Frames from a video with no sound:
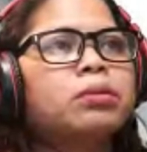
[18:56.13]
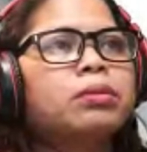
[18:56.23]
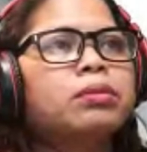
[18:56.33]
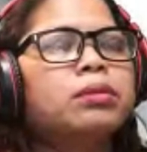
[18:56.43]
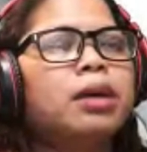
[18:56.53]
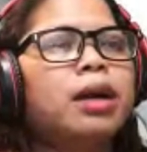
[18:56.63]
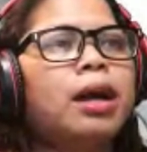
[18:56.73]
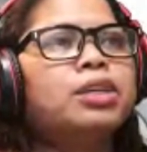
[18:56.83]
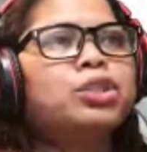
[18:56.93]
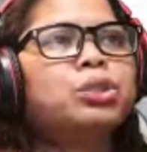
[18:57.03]
I'm not
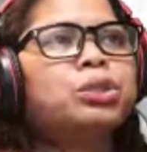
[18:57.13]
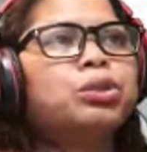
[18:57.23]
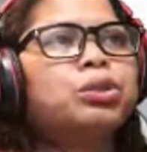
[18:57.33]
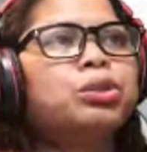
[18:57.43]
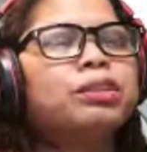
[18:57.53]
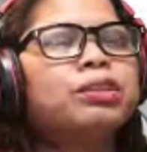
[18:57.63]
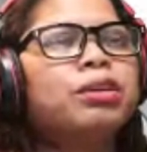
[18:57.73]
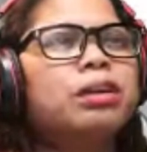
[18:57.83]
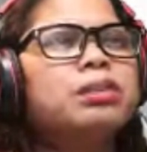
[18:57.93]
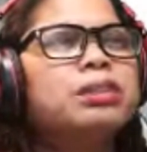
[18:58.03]
sure what
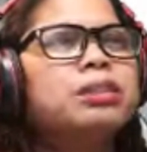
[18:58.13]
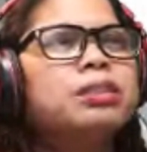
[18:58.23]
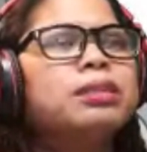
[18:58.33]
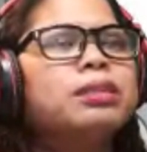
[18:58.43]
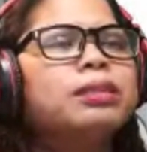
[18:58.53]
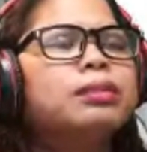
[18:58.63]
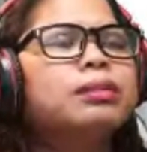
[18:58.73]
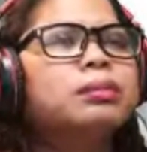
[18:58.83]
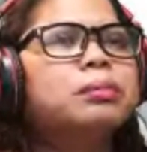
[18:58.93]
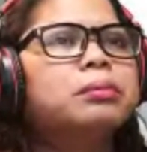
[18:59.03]
causes it,
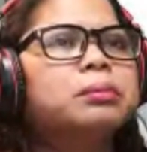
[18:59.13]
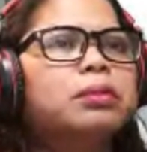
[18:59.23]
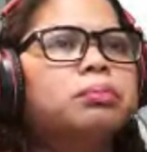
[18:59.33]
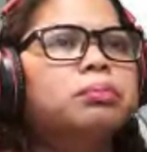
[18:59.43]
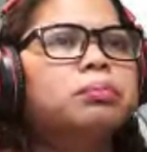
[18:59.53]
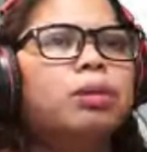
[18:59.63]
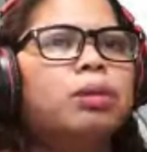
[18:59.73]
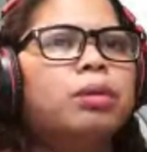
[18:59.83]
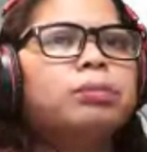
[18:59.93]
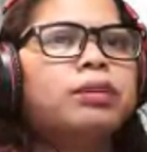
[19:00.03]

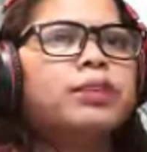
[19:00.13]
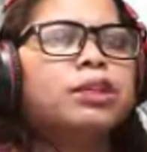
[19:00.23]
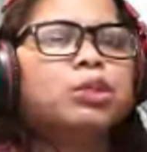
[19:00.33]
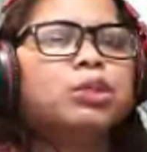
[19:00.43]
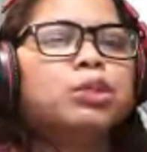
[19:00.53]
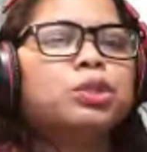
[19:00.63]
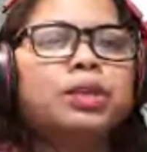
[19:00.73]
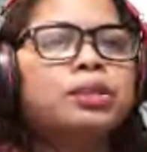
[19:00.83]
probably fluctuation